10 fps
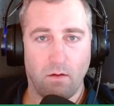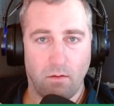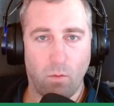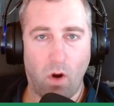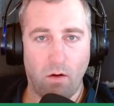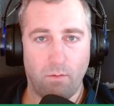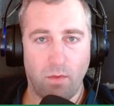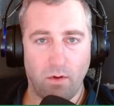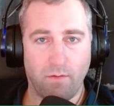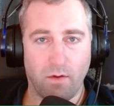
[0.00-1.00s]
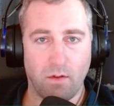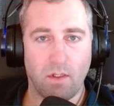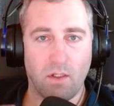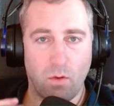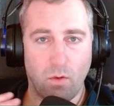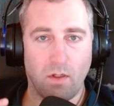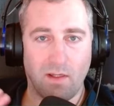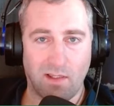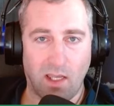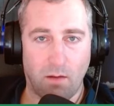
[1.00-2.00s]
Warren Buffett is doing the
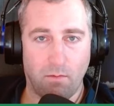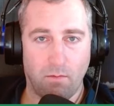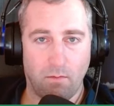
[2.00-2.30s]
same.